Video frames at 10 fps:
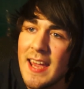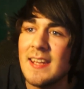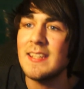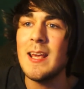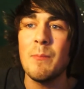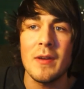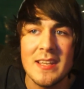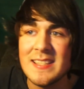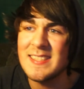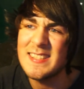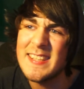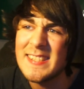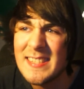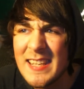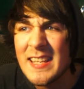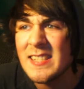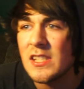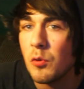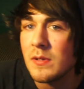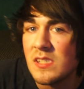and keep a
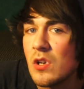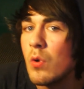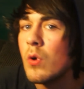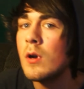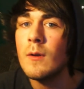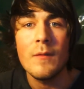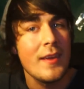consistency to restore.